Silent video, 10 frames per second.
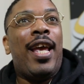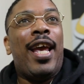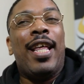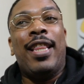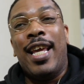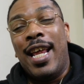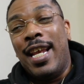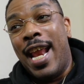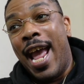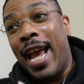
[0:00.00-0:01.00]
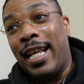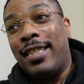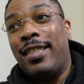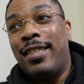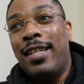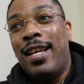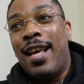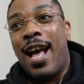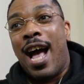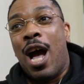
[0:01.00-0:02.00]
And then next,
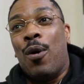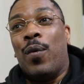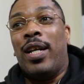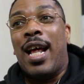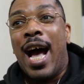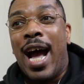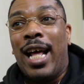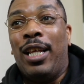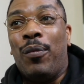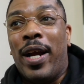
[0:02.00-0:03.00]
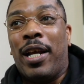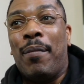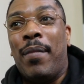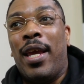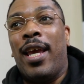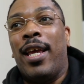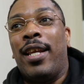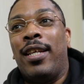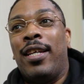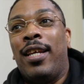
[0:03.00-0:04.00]
I would highly
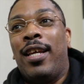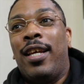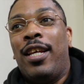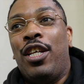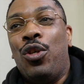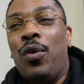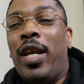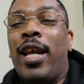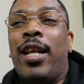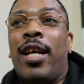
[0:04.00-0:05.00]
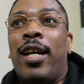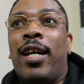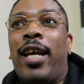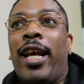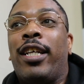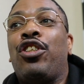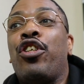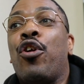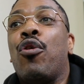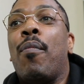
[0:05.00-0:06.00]
recommend you getting an
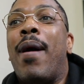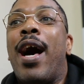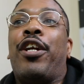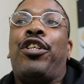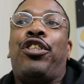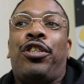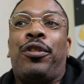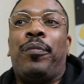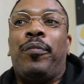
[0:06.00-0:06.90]
external monitor.